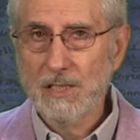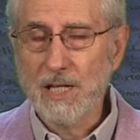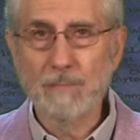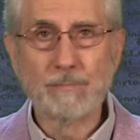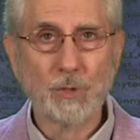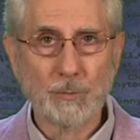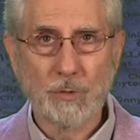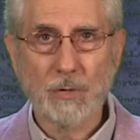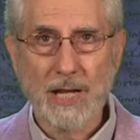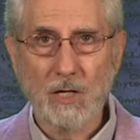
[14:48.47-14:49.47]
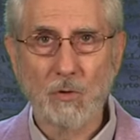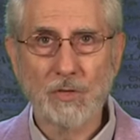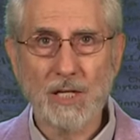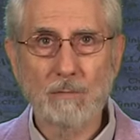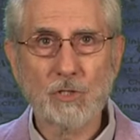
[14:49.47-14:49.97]
can boomerang on
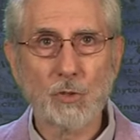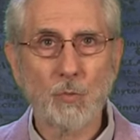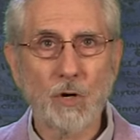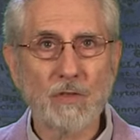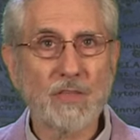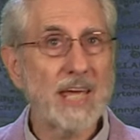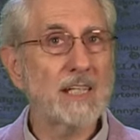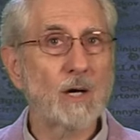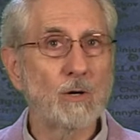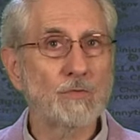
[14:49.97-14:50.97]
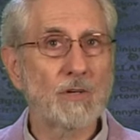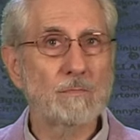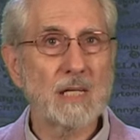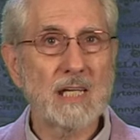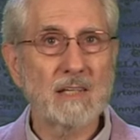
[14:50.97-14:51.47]
them to where they go
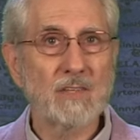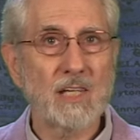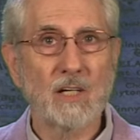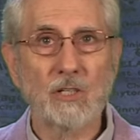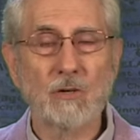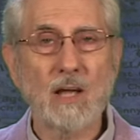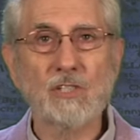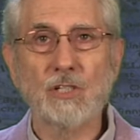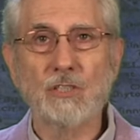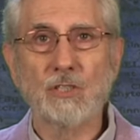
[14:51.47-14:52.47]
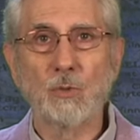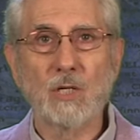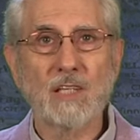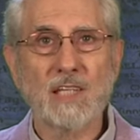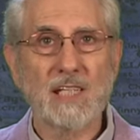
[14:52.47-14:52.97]
from being the aggressor
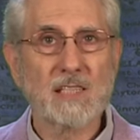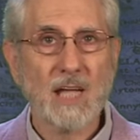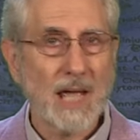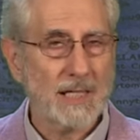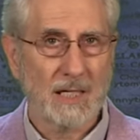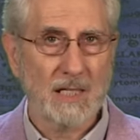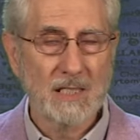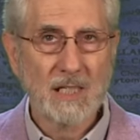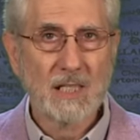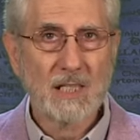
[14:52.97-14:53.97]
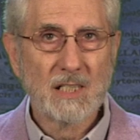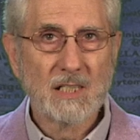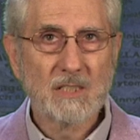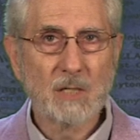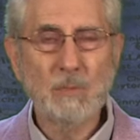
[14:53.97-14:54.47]
doing the attacking
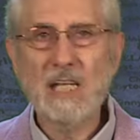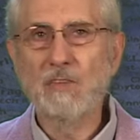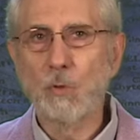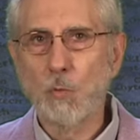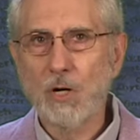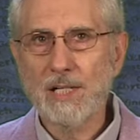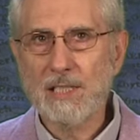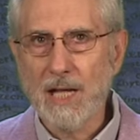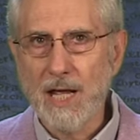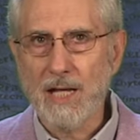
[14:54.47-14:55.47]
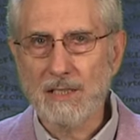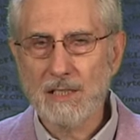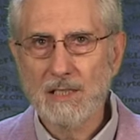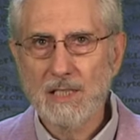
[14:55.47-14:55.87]
to being the one attacked.